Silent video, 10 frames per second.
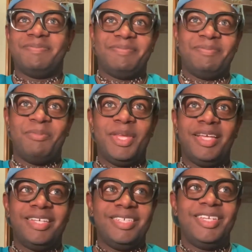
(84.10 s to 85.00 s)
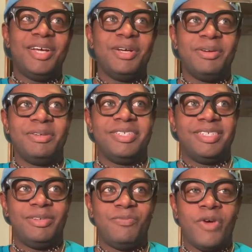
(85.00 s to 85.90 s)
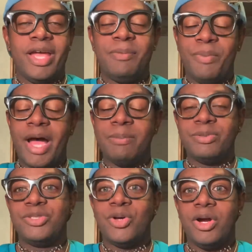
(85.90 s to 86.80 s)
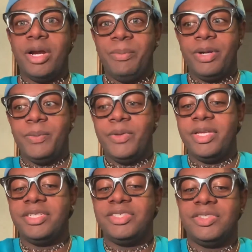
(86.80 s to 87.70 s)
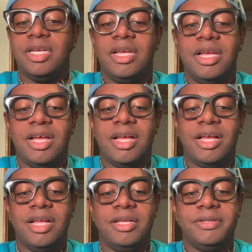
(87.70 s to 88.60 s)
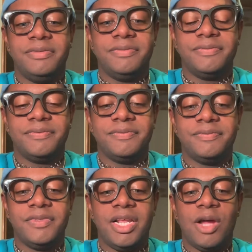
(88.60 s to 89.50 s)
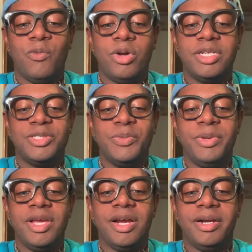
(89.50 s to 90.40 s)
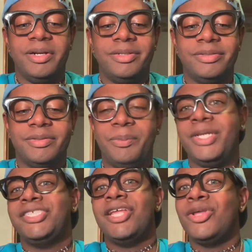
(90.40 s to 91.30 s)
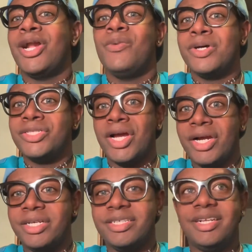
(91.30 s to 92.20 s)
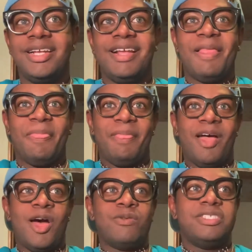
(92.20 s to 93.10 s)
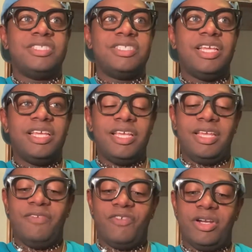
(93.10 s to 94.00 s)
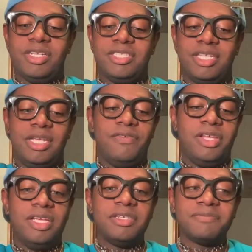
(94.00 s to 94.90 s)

big, young, white pop star, pretty much. And I wanted to be her. Bitch, I thought I was her. I would sit in front of the TV